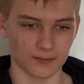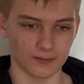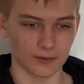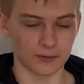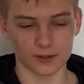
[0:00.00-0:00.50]

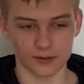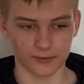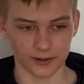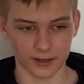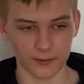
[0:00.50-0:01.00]
would work
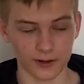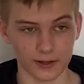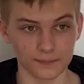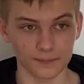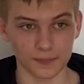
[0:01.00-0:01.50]
very well.
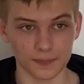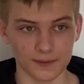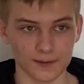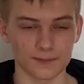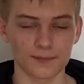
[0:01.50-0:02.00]

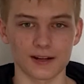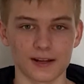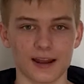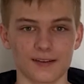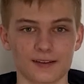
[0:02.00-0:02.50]
But
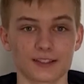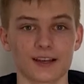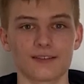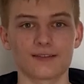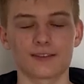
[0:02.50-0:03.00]
as I
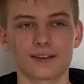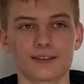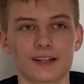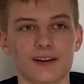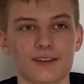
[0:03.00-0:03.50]
have found
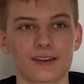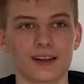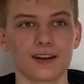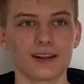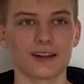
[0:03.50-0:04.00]
out that
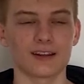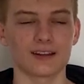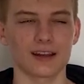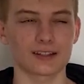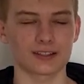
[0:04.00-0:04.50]
it
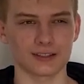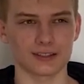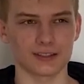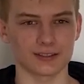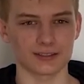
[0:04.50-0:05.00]
actually
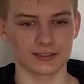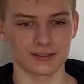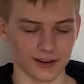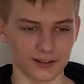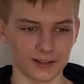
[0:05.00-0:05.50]
is
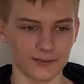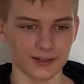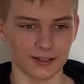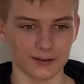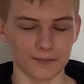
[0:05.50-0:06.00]
very
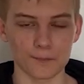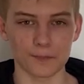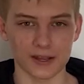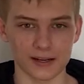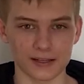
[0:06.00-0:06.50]
limiting
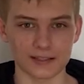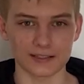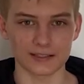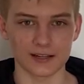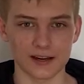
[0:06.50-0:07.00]

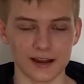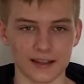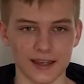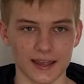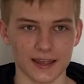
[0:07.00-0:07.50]
because I
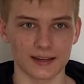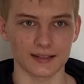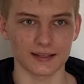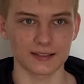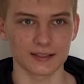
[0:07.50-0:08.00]

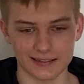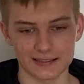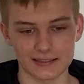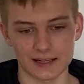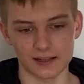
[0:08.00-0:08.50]
can't
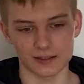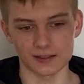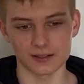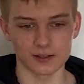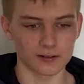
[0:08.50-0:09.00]
extend
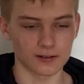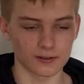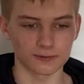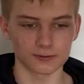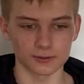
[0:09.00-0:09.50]
the
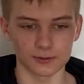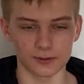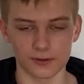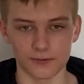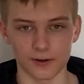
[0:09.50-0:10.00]
fluid or
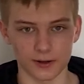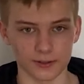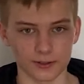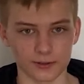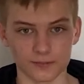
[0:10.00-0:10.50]
the
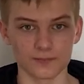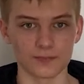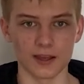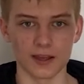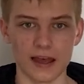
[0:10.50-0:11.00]
volume
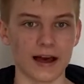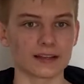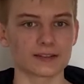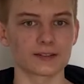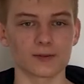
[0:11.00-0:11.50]

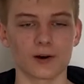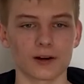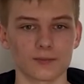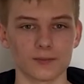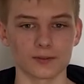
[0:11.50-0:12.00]
as the water
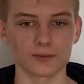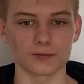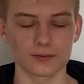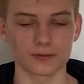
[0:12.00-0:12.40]
moves